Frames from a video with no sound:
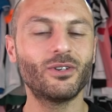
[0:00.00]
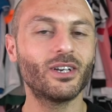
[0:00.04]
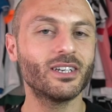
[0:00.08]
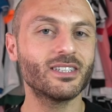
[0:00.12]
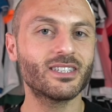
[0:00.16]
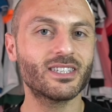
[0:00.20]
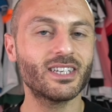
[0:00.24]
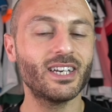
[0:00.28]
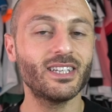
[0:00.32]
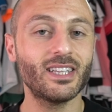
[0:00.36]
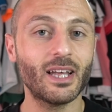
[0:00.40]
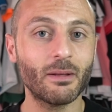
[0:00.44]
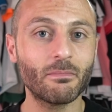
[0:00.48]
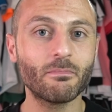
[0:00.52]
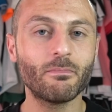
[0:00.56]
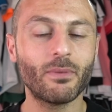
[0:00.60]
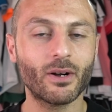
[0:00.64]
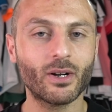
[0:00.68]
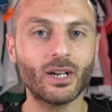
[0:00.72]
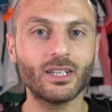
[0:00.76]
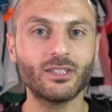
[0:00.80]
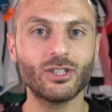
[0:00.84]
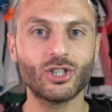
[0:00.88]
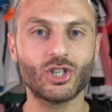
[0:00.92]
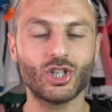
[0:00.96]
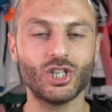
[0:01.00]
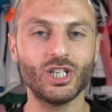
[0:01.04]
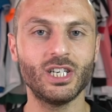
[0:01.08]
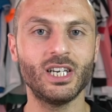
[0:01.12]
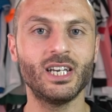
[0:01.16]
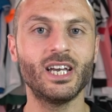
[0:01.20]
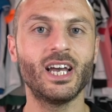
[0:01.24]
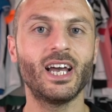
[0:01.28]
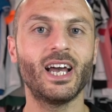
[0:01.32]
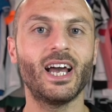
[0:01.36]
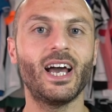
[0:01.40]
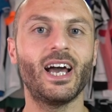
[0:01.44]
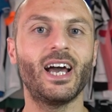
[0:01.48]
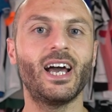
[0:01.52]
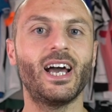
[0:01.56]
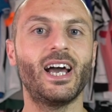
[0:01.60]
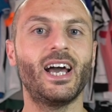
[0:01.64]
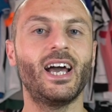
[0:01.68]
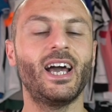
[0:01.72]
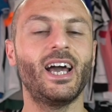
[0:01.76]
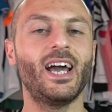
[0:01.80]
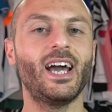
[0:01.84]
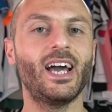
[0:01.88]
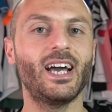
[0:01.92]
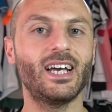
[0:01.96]
say that Paratici
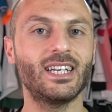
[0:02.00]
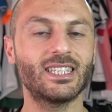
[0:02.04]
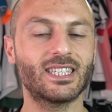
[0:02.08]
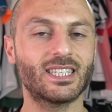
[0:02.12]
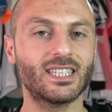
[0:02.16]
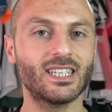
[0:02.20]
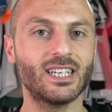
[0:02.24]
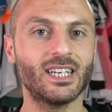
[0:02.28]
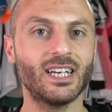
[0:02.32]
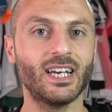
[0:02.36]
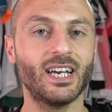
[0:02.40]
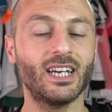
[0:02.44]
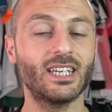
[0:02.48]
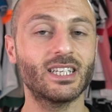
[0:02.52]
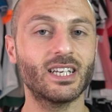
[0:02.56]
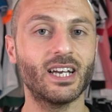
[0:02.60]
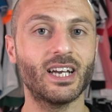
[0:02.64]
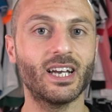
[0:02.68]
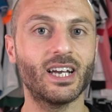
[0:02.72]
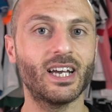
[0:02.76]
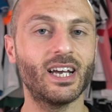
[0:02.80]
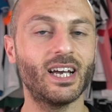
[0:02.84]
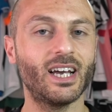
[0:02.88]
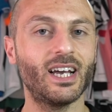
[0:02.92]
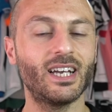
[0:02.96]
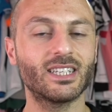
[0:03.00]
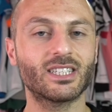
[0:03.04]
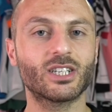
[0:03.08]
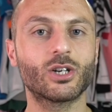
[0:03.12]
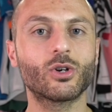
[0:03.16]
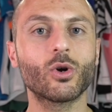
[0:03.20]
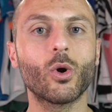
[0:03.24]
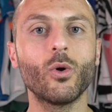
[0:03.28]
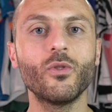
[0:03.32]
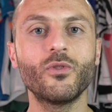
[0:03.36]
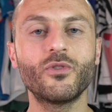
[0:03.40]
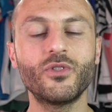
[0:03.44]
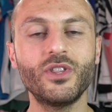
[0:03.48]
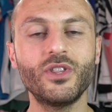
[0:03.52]
has grown